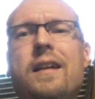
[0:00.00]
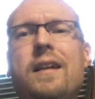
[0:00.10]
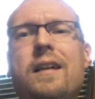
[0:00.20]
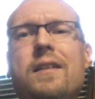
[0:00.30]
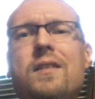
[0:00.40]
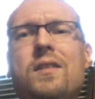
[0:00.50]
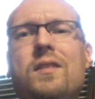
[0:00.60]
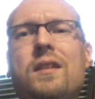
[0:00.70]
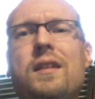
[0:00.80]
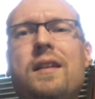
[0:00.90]

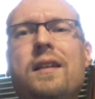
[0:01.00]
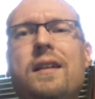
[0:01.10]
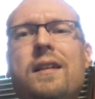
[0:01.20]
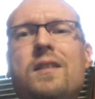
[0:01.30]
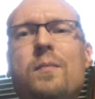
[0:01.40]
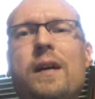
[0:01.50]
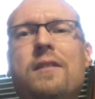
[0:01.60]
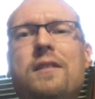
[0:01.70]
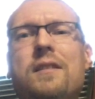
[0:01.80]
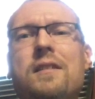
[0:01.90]
it's
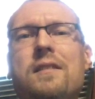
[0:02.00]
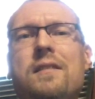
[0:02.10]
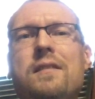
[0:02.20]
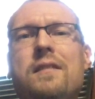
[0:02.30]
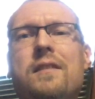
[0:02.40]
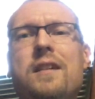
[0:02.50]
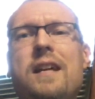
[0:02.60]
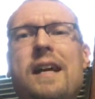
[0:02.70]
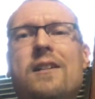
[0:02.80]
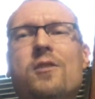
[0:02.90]
about the
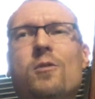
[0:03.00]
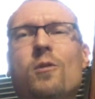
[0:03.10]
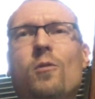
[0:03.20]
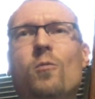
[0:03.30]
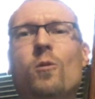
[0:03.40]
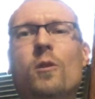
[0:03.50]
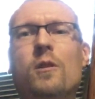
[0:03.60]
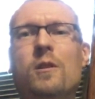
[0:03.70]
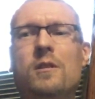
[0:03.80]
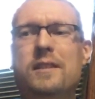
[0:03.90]
natural
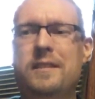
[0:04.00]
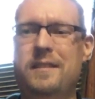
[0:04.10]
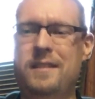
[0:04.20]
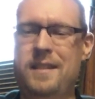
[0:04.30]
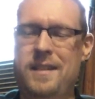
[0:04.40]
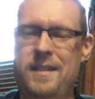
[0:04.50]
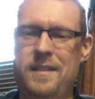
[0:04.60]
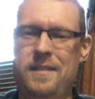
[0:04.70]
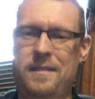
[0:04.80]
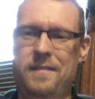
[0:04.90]
world and
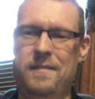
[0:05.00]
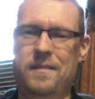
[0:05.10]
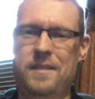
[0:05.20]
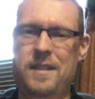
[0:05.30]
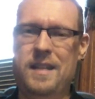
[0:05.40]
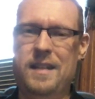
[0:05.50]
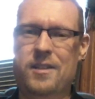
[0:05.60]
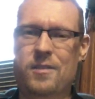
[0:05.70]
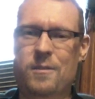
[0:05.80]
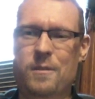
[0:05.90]
the
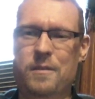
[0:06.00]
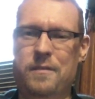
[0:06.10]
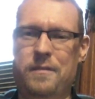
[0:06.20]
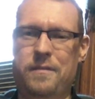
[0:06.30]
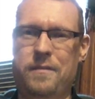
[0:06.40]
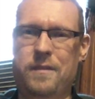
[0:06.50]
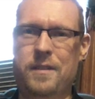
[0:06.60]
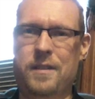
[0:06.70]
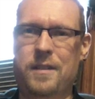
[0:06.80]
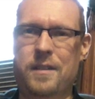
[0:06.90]
nature
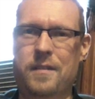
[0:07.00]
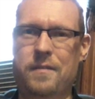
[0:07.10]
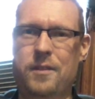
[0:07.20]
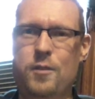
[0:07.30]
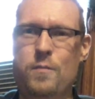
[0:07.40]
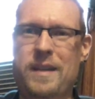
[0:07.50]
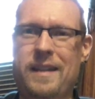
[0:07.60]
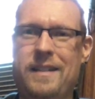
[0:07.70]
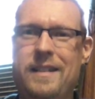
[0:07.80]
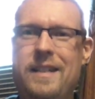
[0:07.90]
of
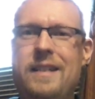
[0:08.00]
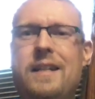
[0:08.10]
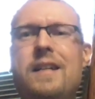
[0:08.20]
humanity.